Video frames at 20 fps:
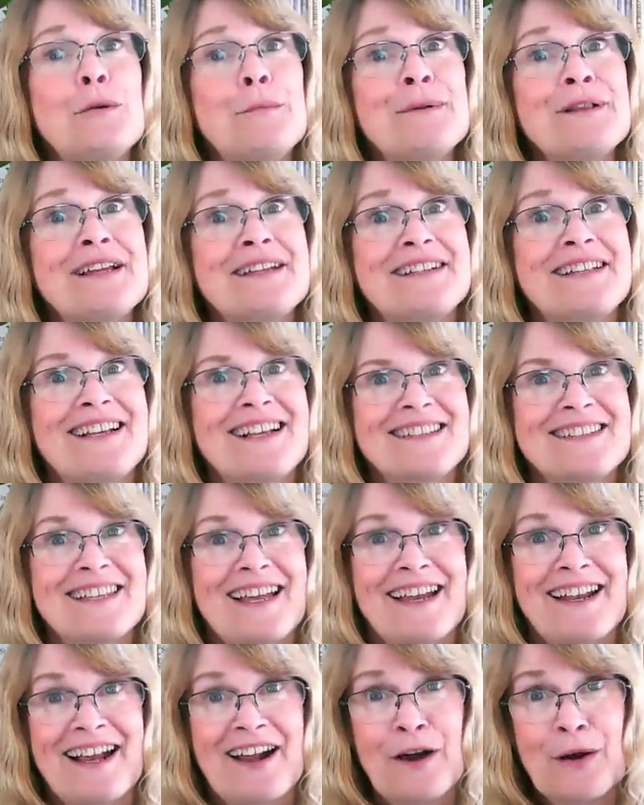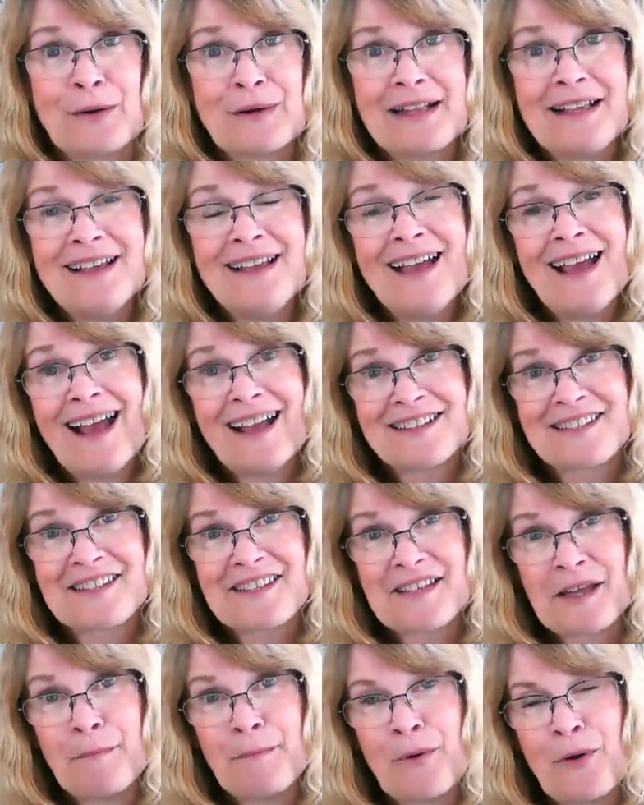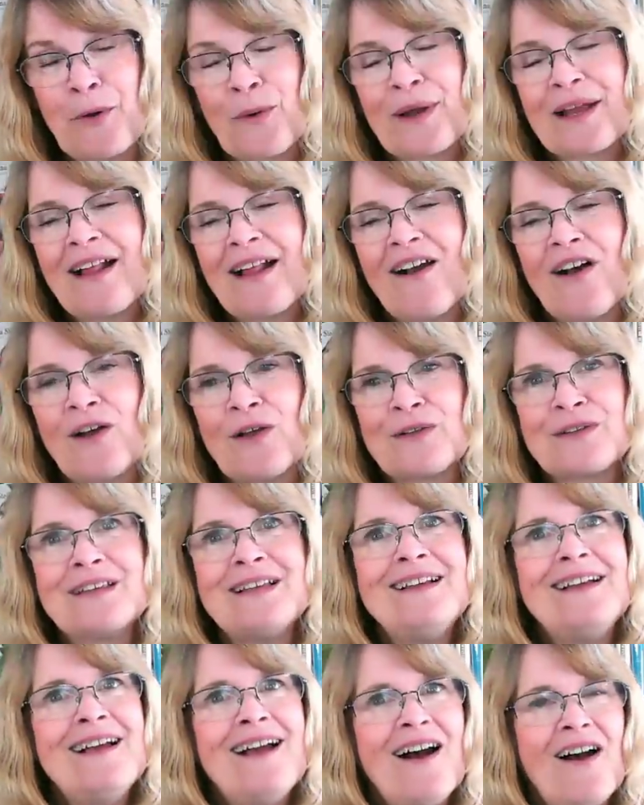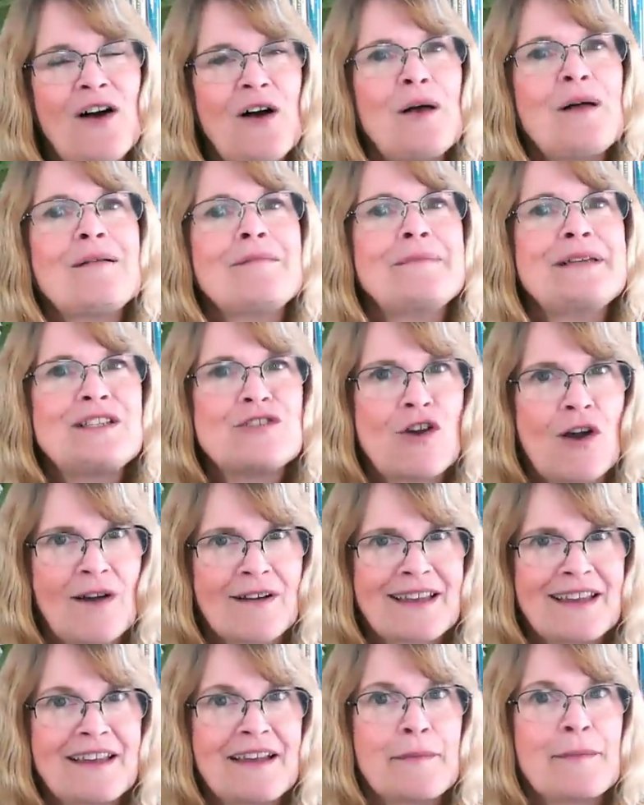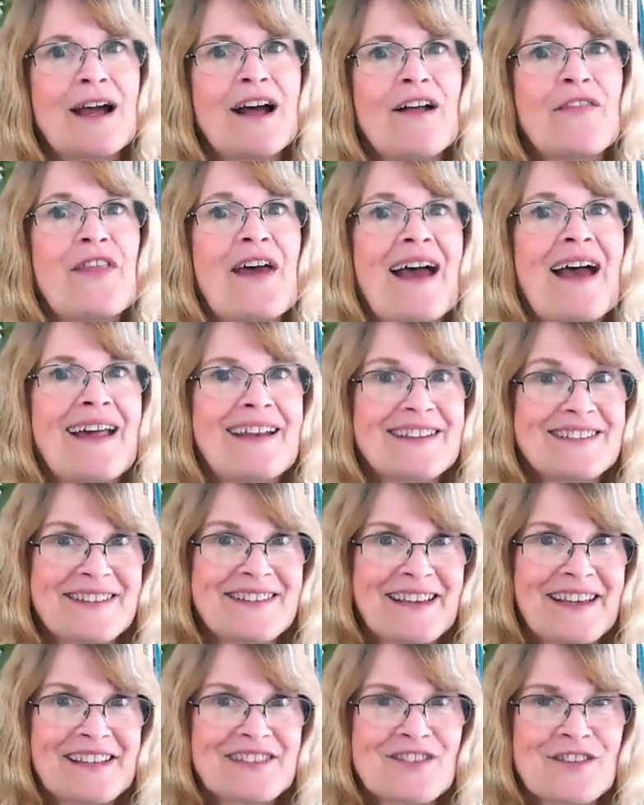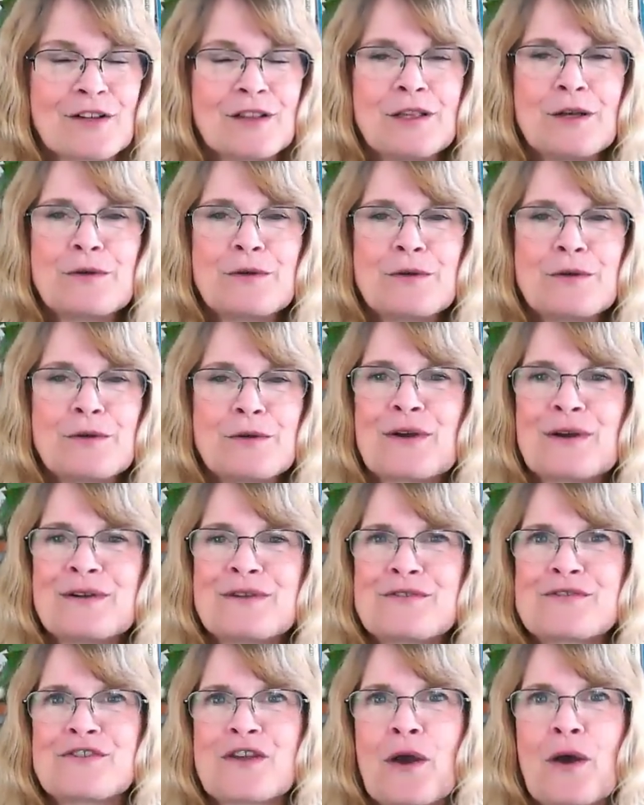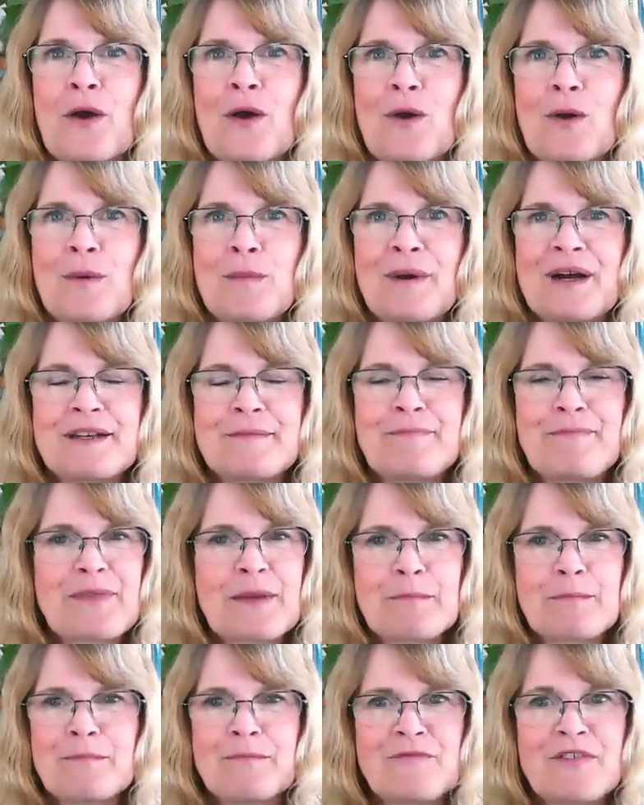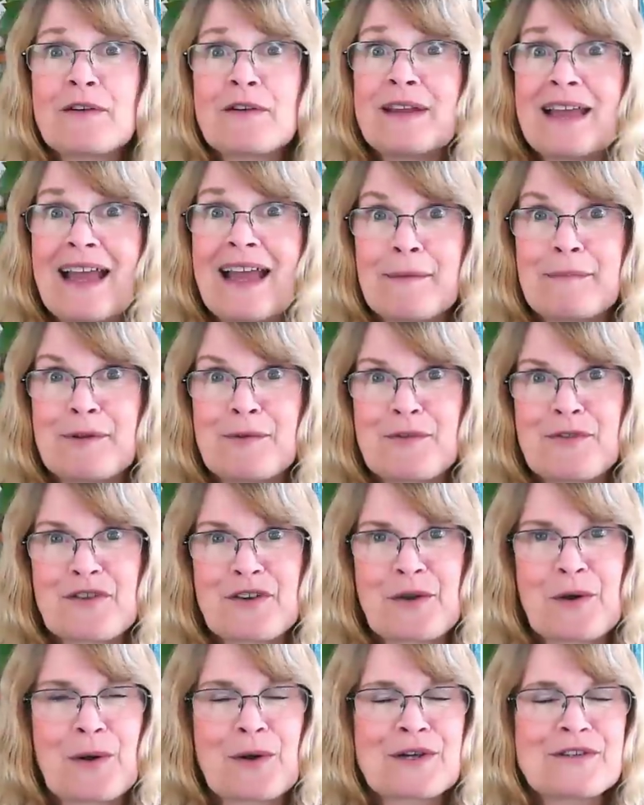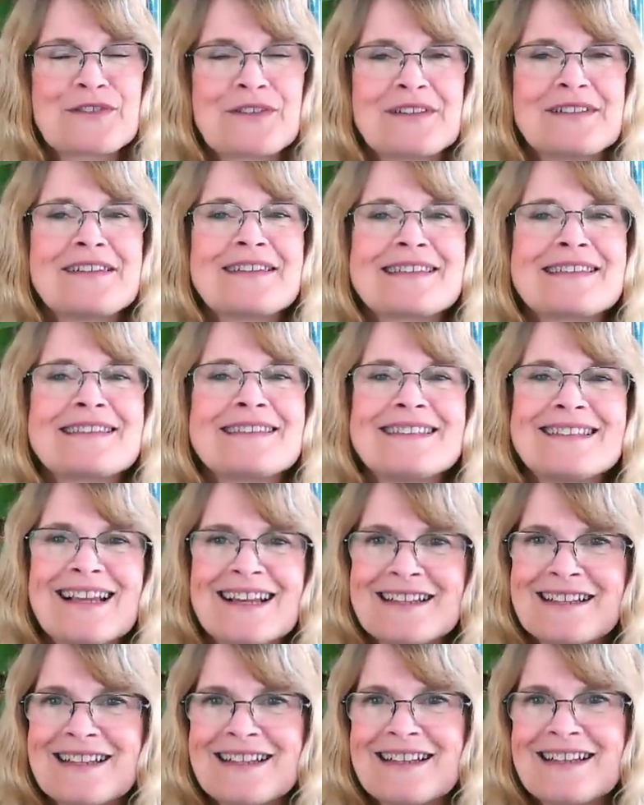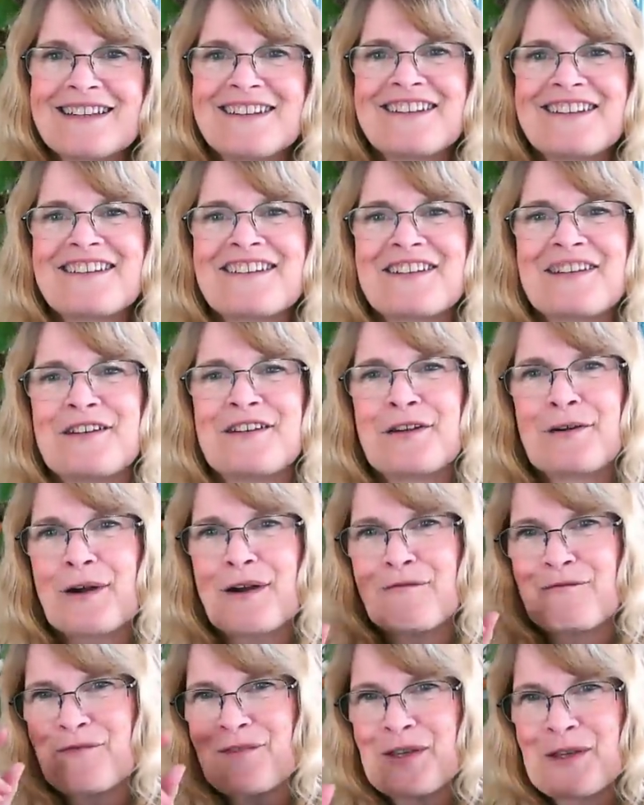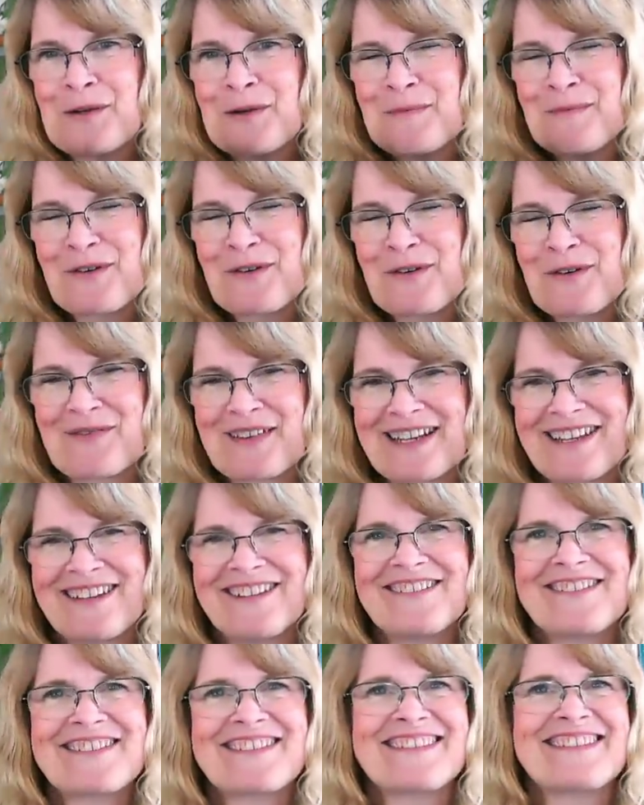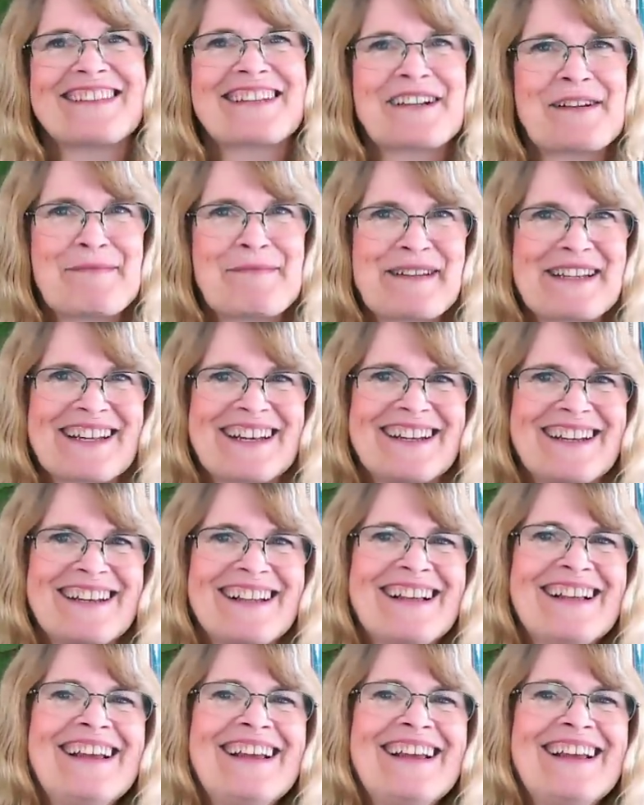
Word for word: plan to get that out at some point. I'll, I'll be talking about that as it gets closer. So, but I'm very happy with the course. I just, I need to do a few more videos and then I'll be done.